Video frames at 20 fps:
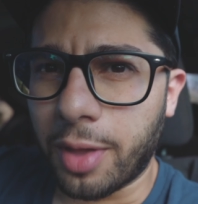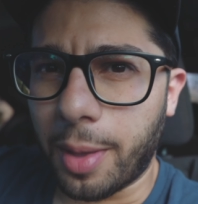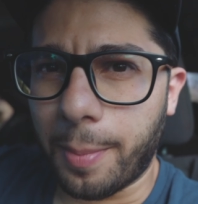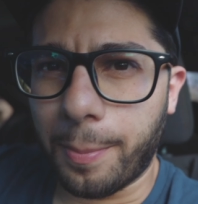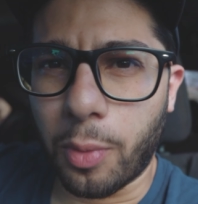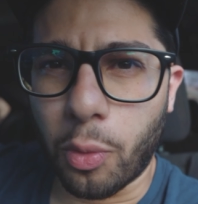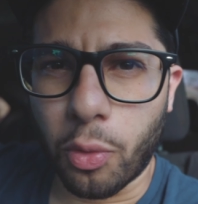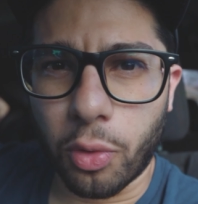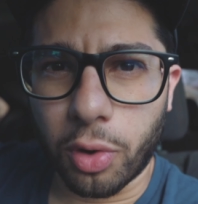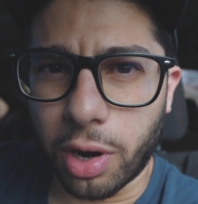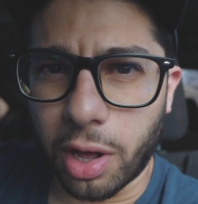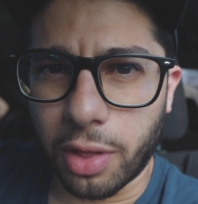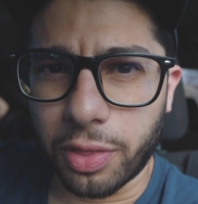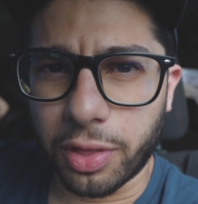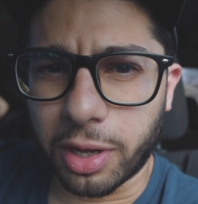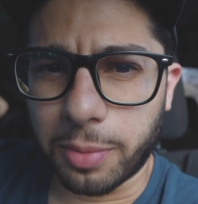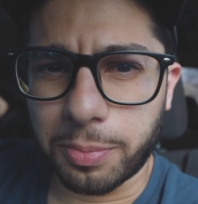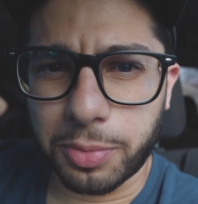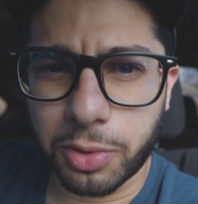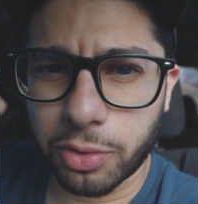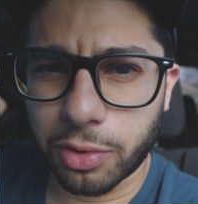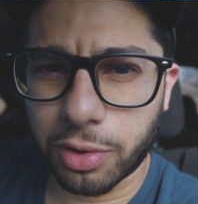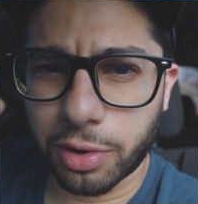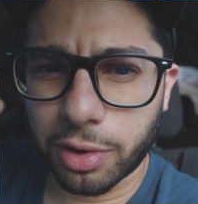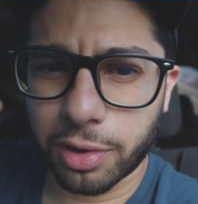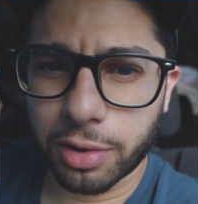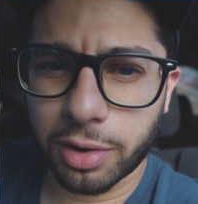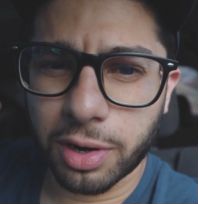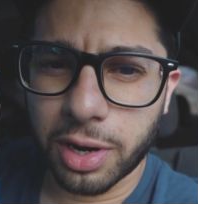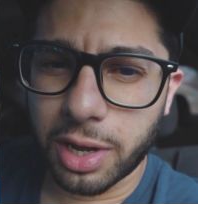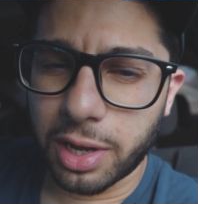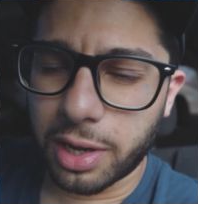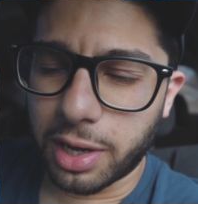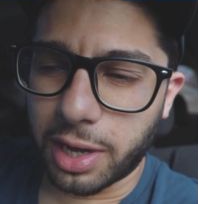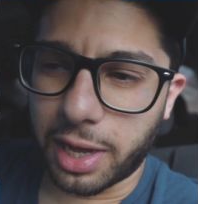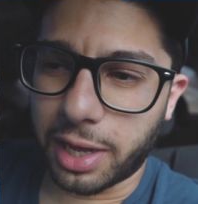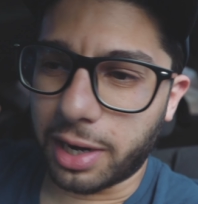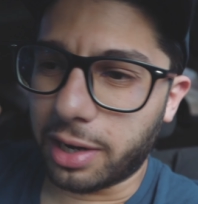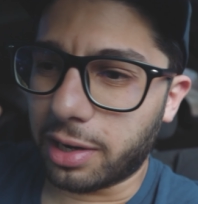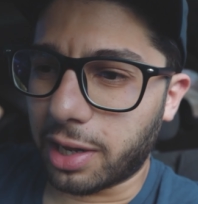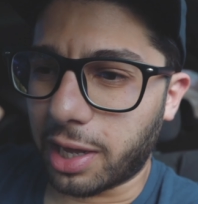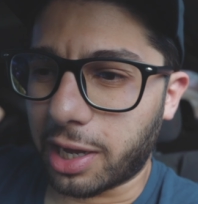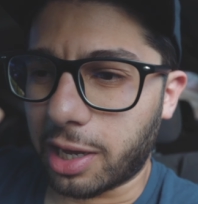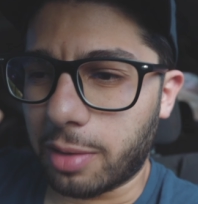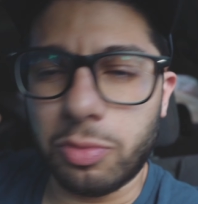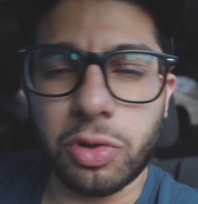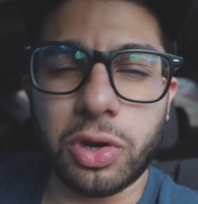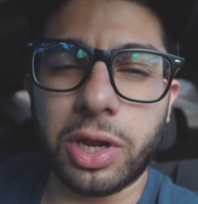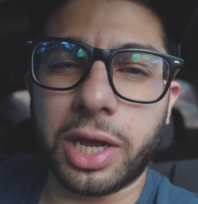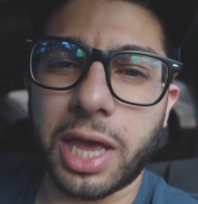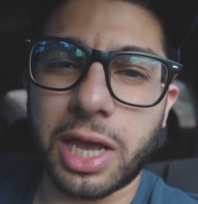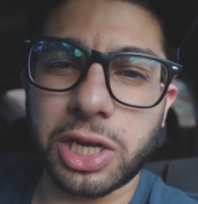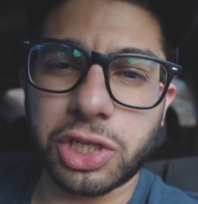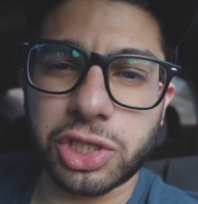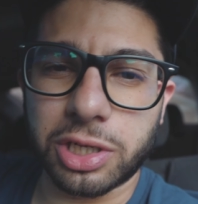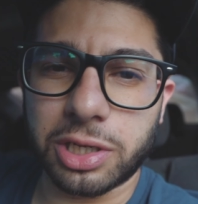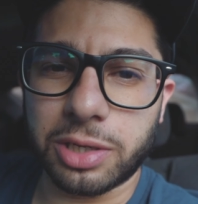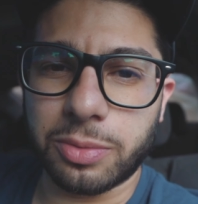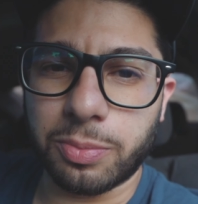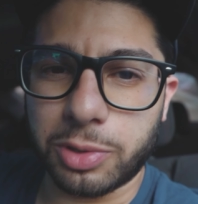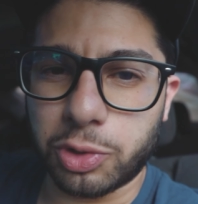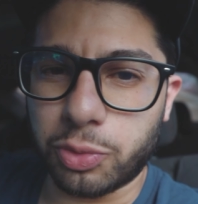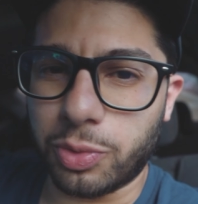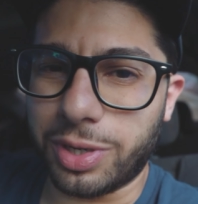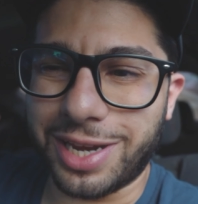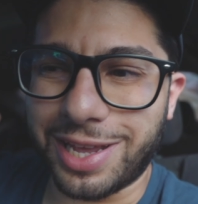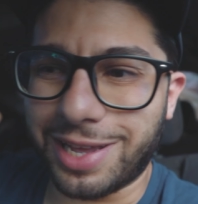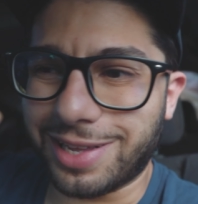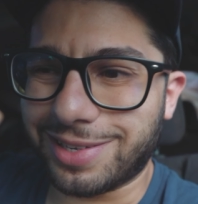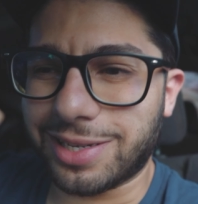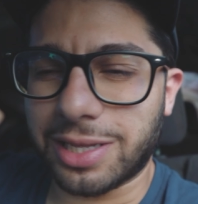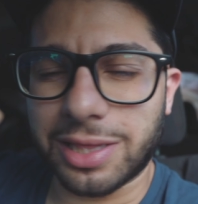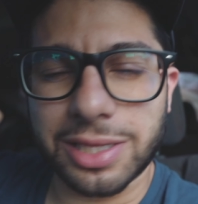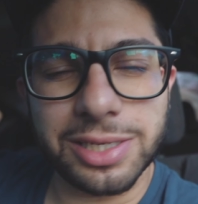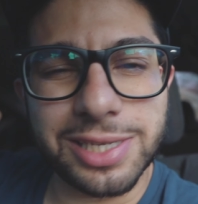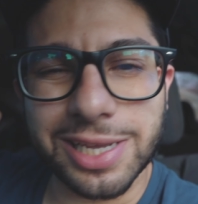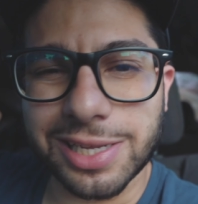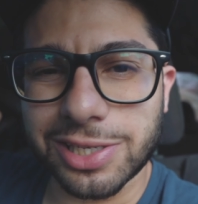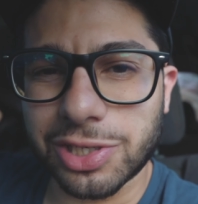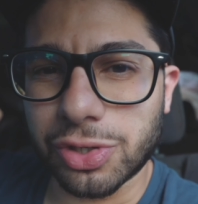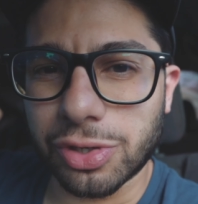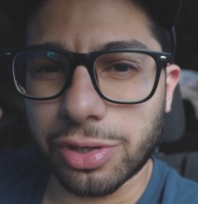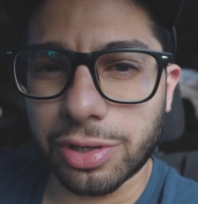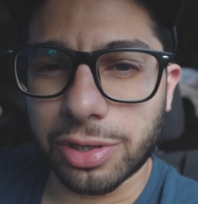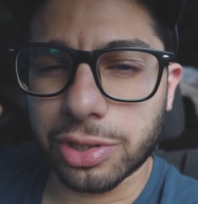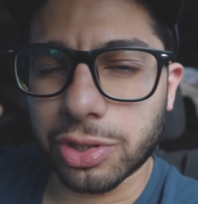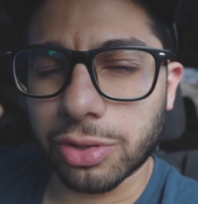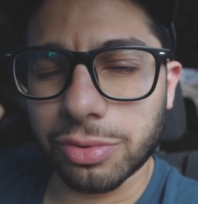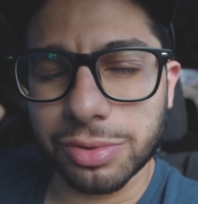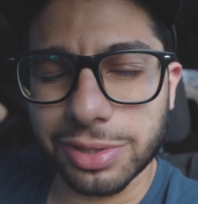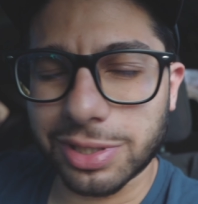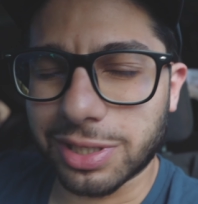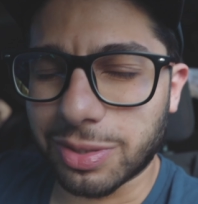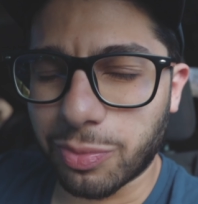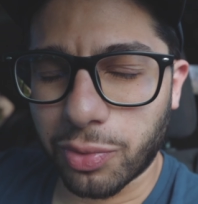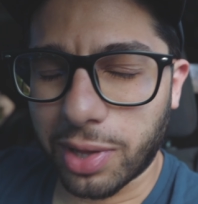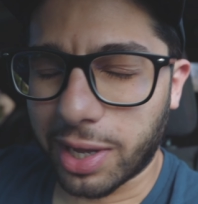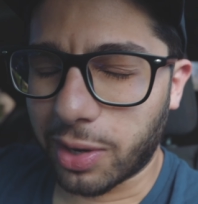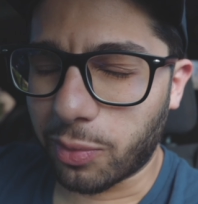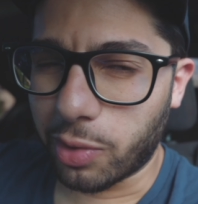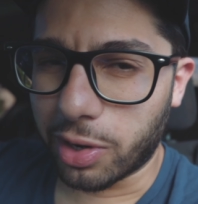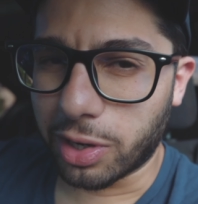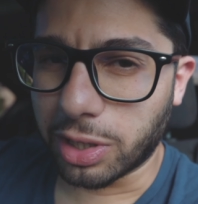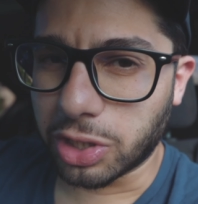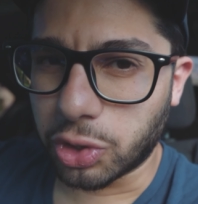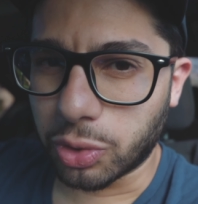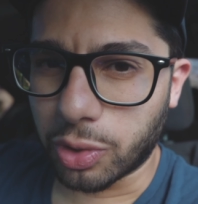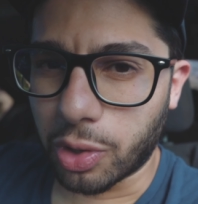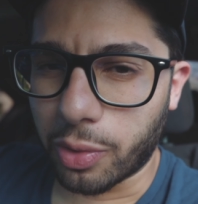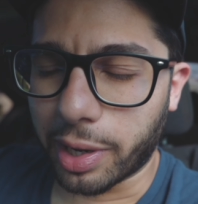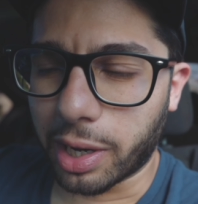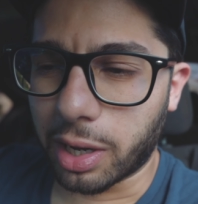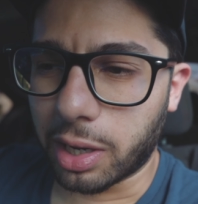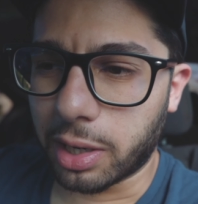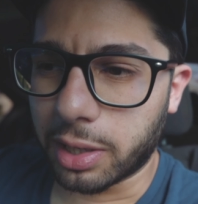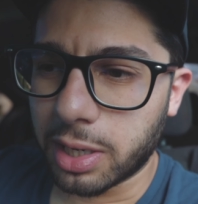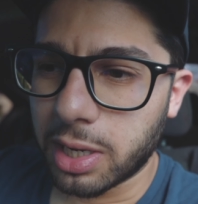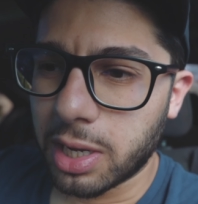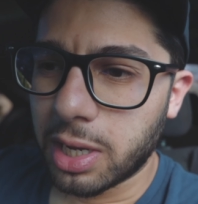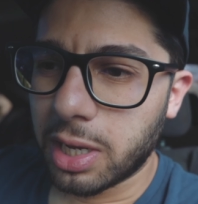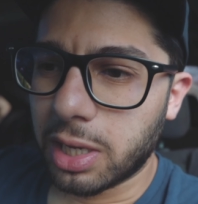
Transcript: board on the computer and like communication between it and the sensor. So there's some like weird issue going on.